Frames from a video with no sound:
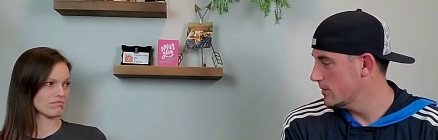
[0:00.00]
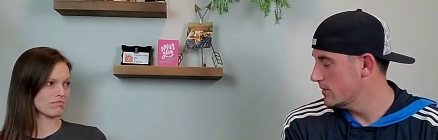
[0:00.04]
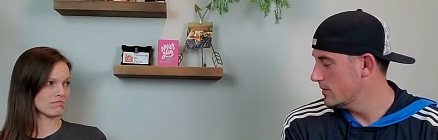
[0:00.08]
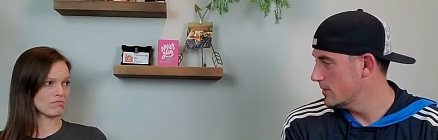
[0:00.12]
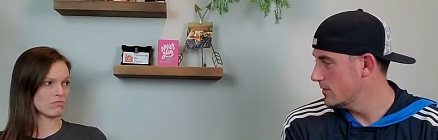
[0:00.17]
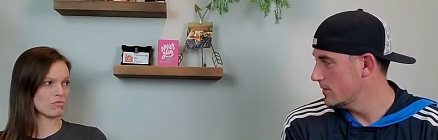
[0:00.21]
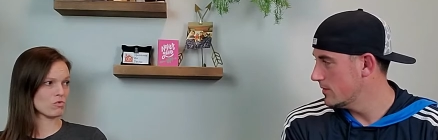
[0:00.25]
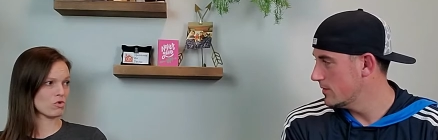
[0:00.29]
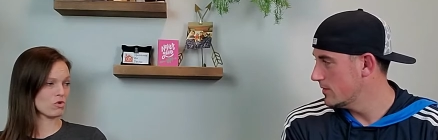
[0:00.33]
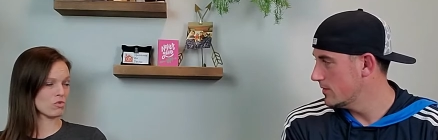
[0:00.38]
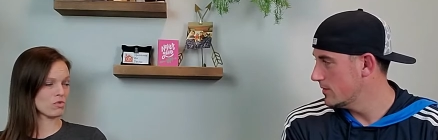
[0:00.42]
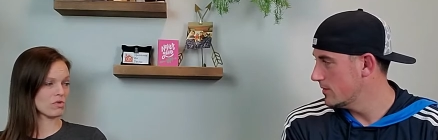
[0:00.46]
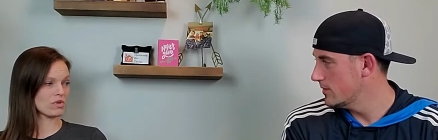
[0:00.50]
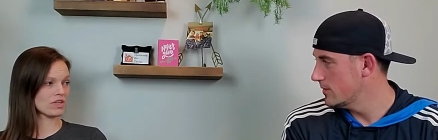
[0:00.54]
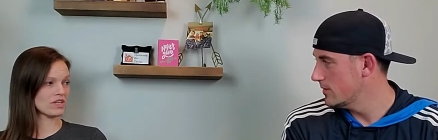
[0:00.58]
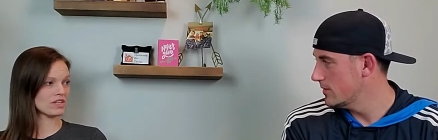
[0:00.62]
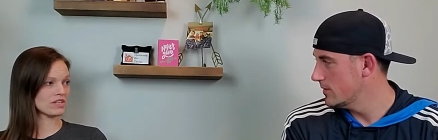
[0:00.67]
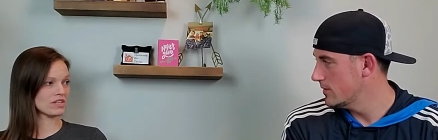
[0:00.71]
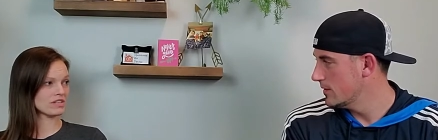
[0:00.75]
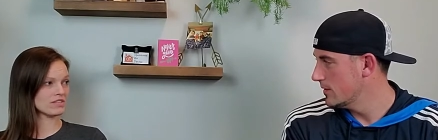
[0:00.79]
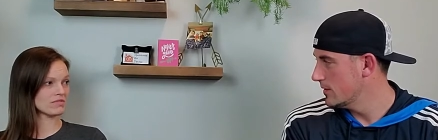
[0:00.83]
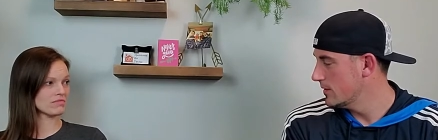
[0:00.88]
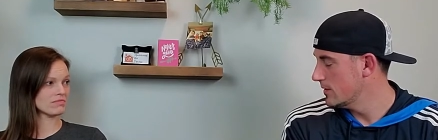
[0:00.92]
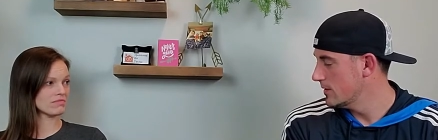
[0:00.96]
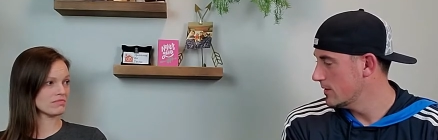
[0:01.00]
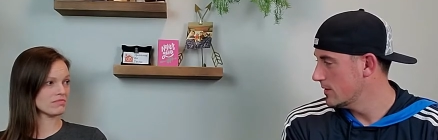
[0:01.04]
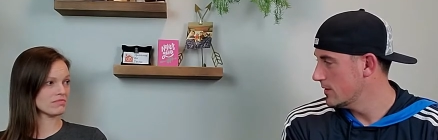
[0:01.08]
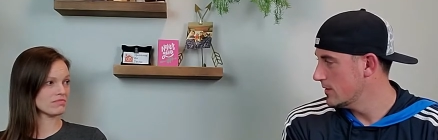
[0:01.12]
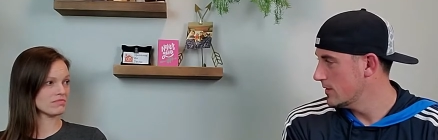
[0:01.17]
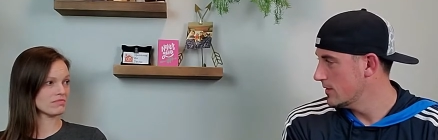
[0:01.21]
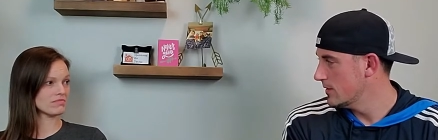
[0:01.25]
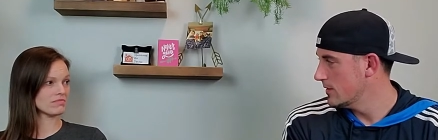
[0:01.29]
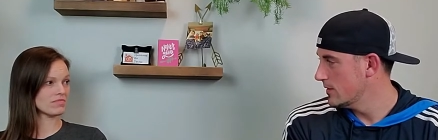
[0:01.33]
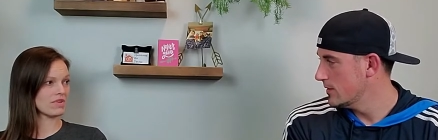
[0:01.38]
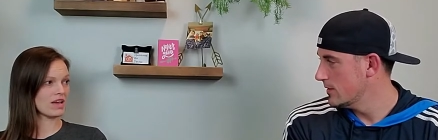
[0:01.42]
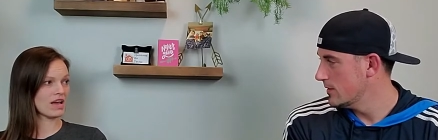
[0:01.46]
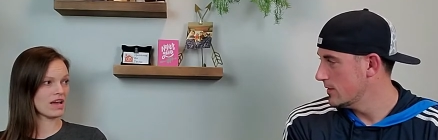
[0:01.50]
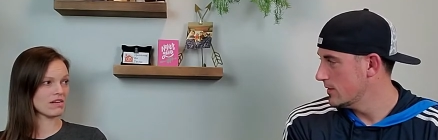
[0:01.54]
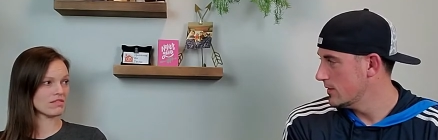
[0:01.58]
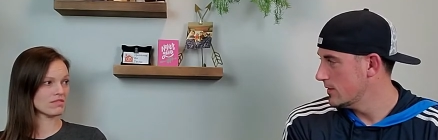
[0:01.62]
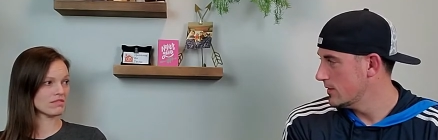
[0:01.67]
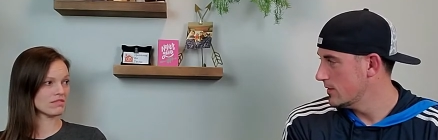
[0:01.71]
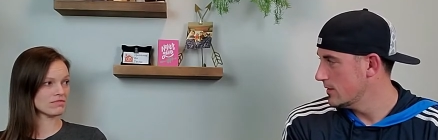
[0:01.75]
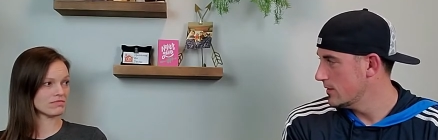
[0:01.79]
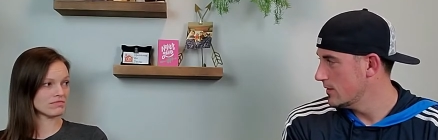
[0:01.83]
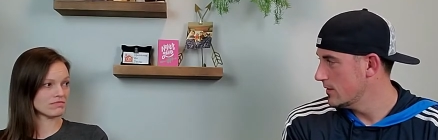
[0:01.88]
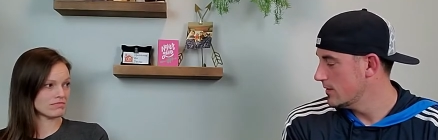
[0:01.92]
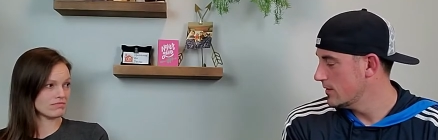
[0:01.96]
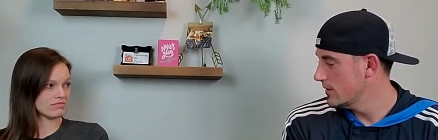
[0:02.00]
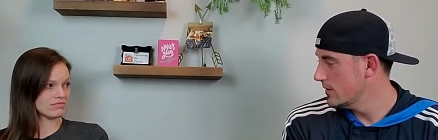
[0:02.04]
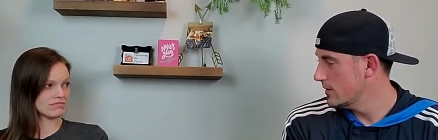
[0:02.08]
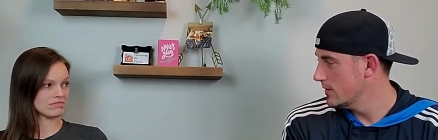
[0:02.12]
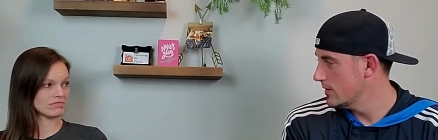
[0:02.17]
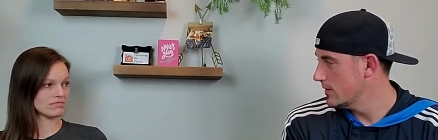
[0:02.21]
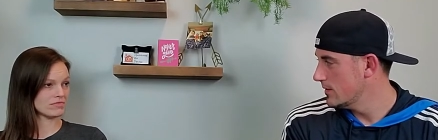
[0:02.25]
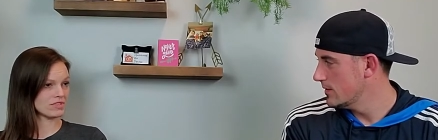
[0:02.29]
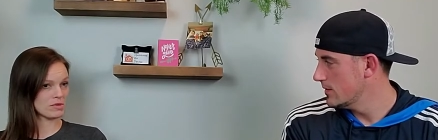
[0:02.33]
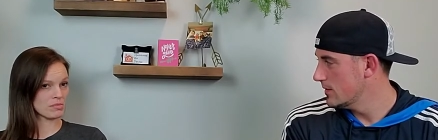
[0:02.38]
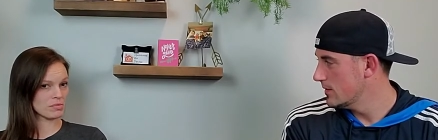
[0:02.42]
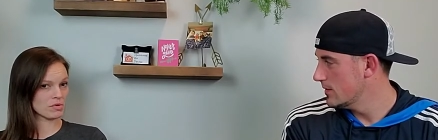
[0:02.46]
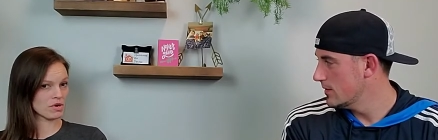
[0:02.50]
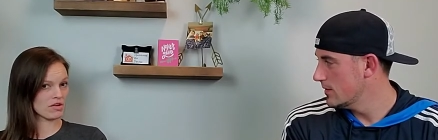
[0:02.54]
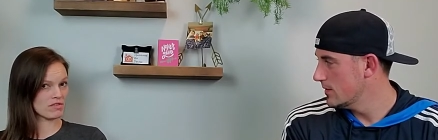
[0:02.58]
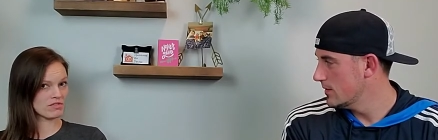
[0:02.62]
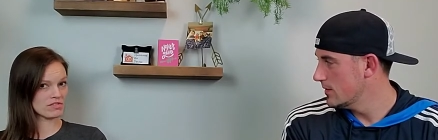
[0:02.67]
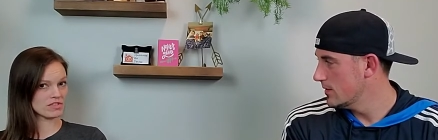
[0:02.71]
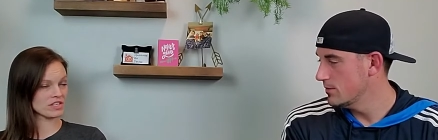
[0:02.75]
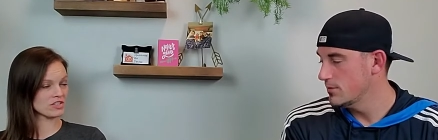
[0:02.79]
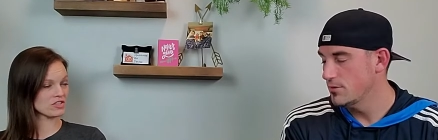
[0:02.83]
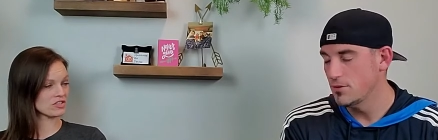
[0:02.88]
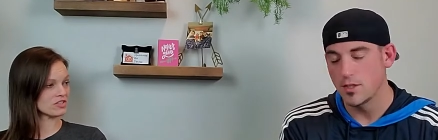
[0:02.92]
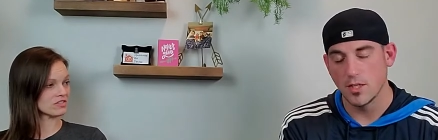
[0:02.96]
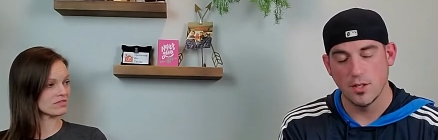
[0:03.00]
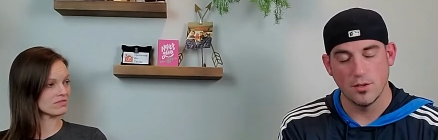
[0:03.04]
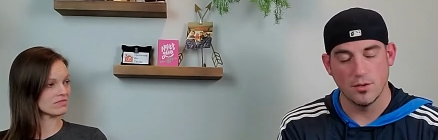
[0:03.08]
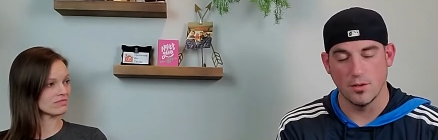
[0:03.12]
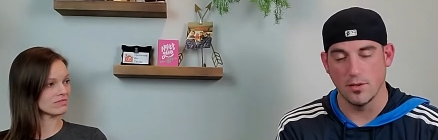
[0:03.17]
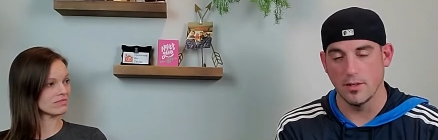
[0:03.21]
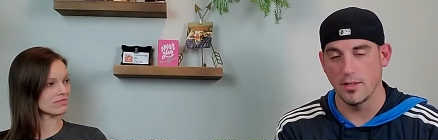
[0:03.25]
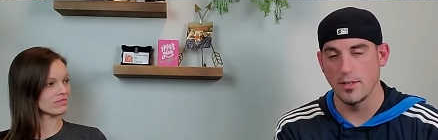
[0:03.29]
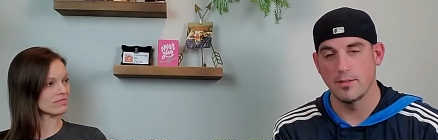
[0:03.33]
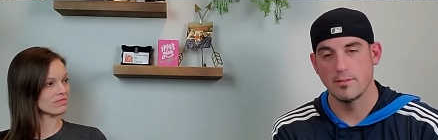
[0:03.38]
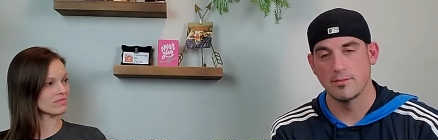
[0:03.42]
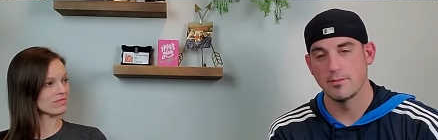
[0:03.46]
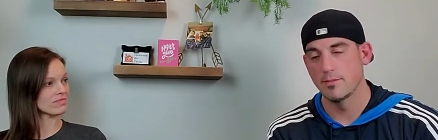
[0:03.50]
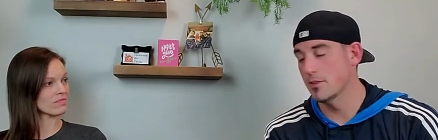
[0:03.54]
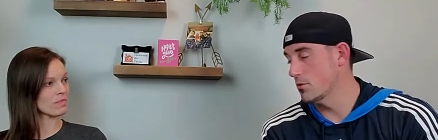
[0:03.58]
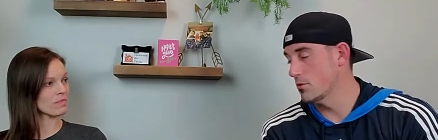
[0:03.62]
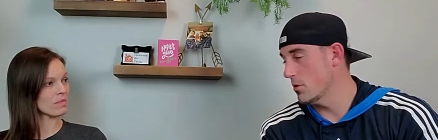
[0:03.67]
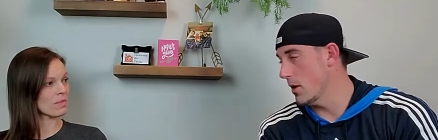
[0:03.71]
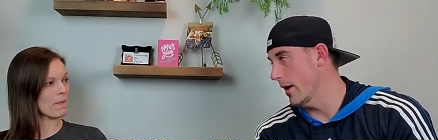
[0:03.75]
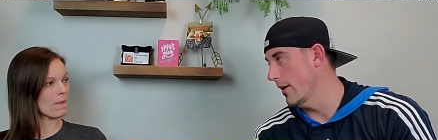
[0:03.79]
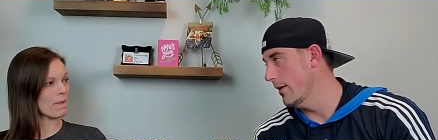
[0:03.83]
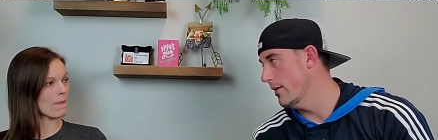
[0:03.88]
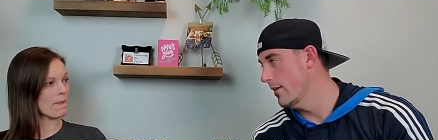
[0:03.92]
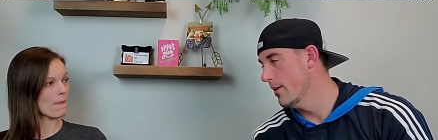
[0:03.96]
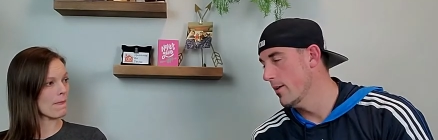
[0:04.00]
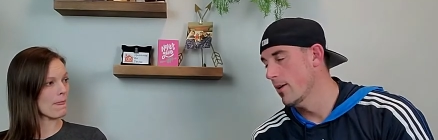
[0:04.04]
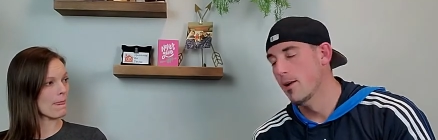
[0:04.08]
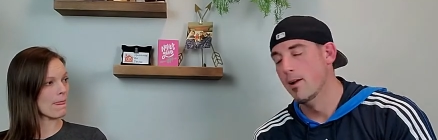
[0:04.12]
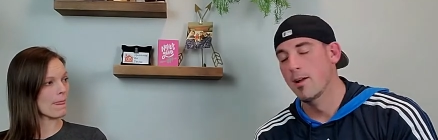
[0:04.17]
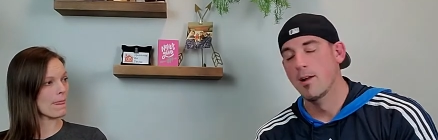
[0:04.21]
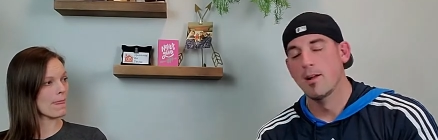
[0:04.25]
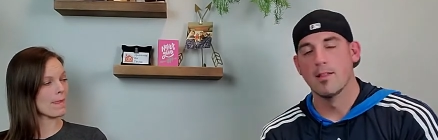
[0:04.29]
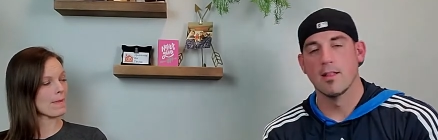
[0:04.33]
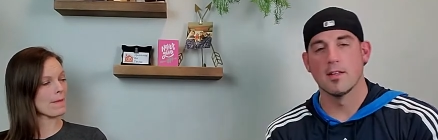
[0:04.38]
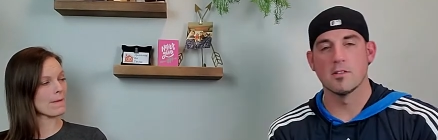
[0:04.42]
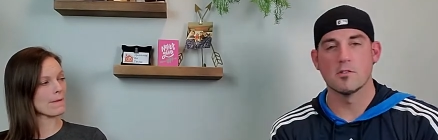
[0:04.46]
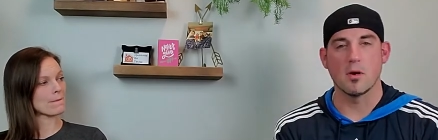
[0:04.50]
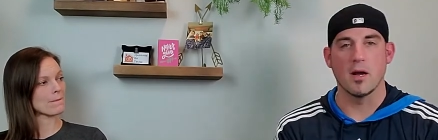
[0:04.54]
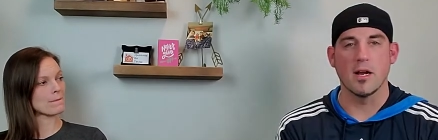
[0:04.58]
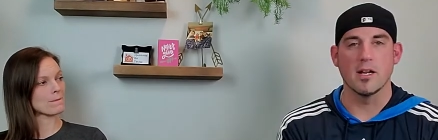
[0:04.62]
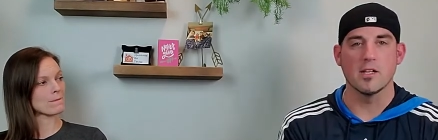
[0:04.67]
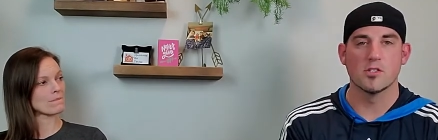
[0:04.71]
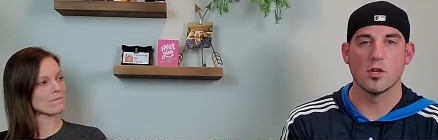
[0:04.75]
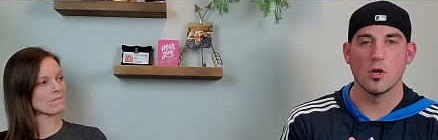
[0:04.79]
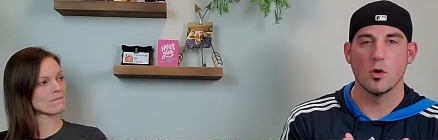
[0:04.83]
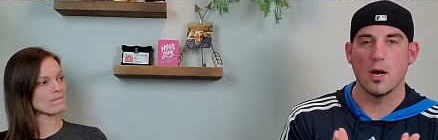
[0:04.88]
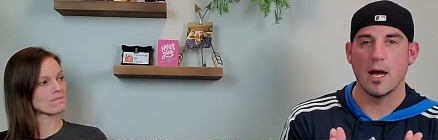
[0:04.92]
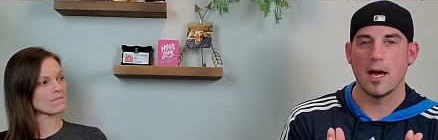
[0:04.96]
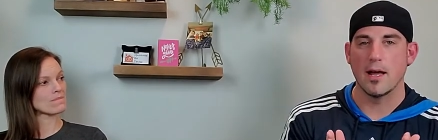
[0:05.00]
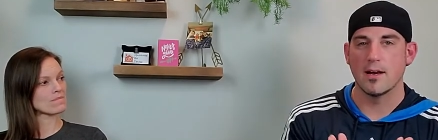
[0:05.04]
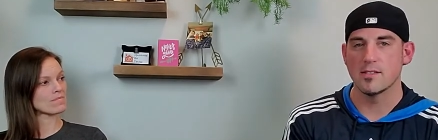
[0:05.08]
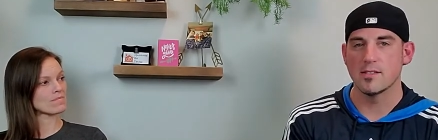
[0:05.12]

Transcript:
Speaker 1: more willing to have deeper conversation. Totally.
Speaker 2: That's right. That's right. So, how